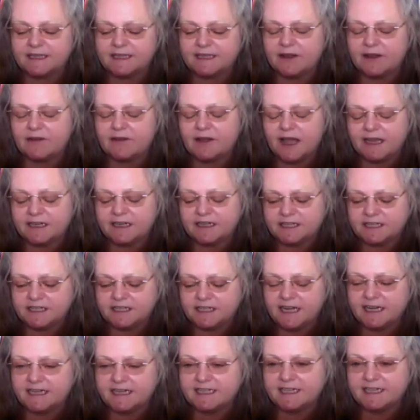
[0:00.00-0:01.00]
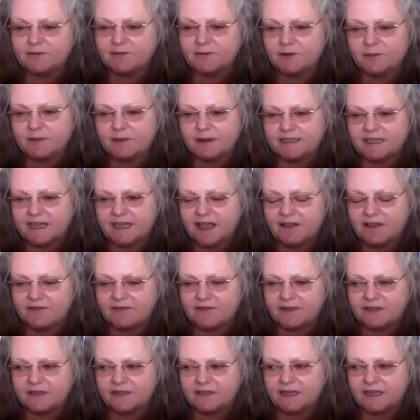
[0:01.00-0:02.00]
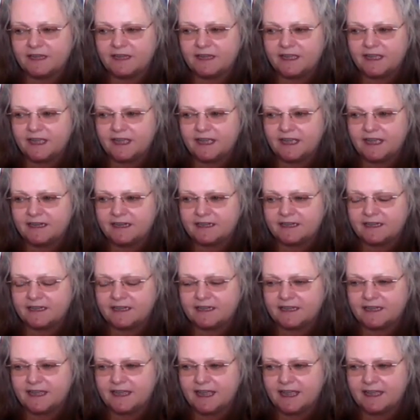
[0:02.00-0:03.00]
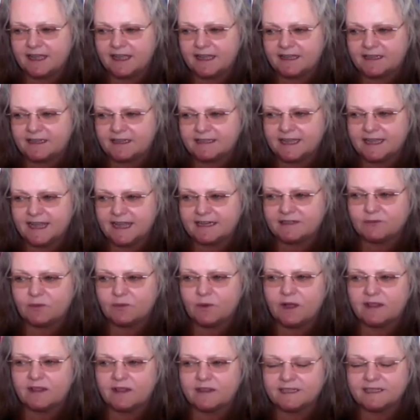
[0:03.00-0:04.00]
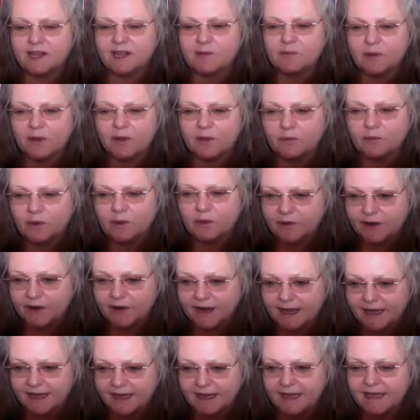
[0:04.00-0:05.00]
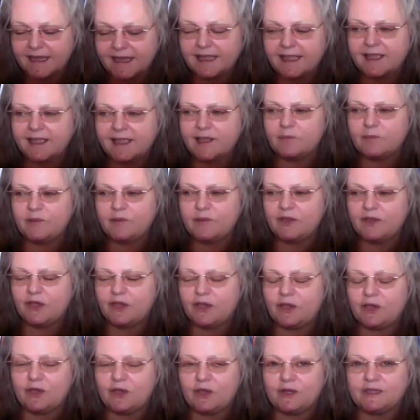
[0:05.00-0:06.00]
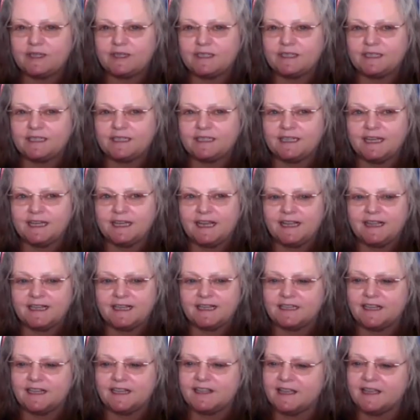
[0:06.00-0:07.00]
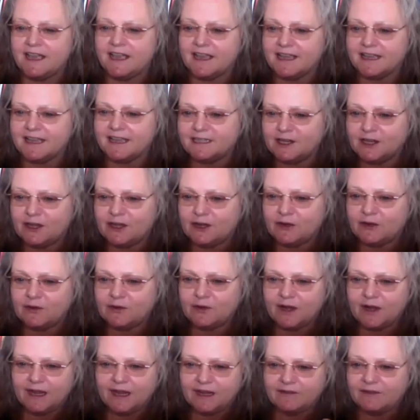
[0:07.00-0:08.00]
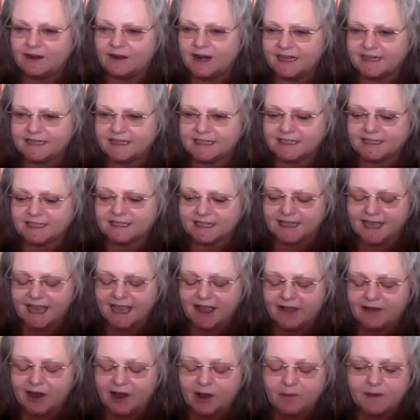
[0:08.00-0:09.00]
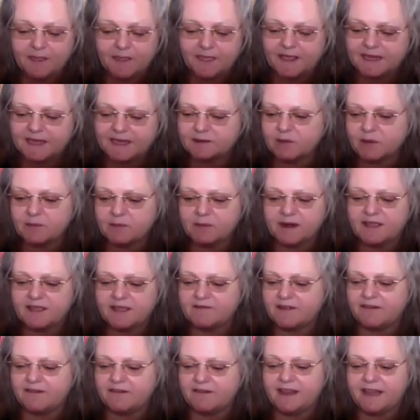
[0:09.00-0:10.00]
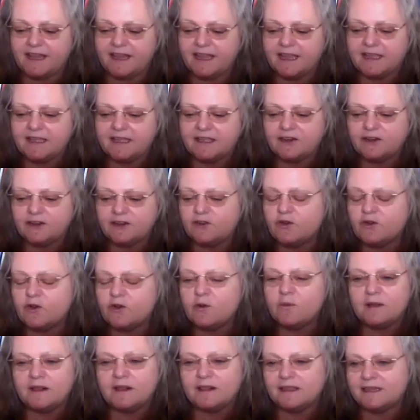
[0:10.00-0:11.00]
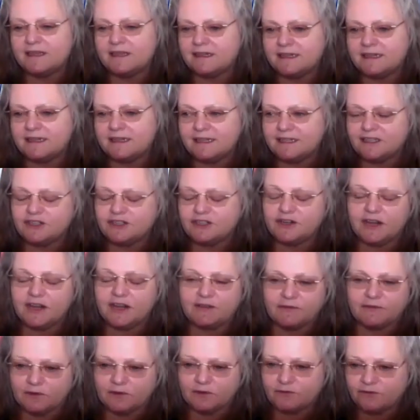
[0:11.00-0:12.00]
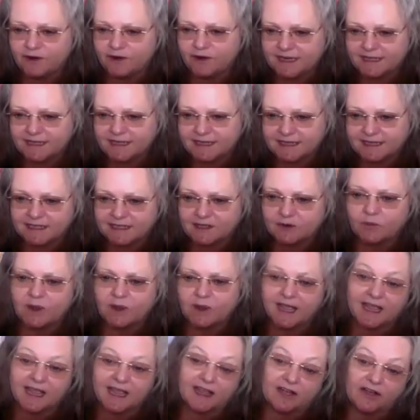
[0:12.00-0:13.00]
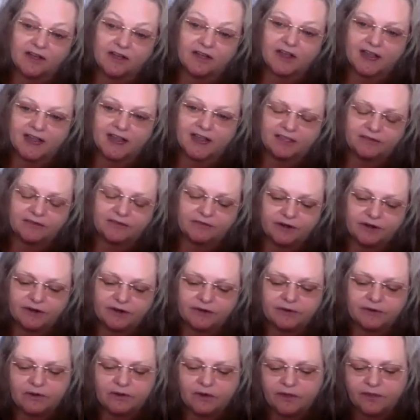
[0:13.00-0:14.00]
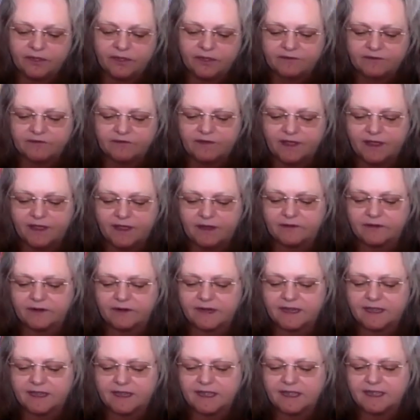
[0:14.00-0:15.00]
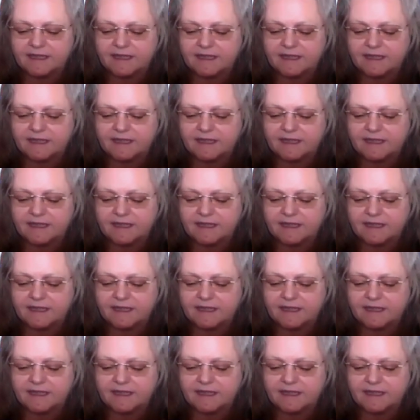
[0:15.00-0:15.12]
So I just checked in with myself and said, well, there's no point worrying because there's nothing I can do in relation to the outcome. And there's probably a very normal and straightforward reason as to why I can't get through on the phone.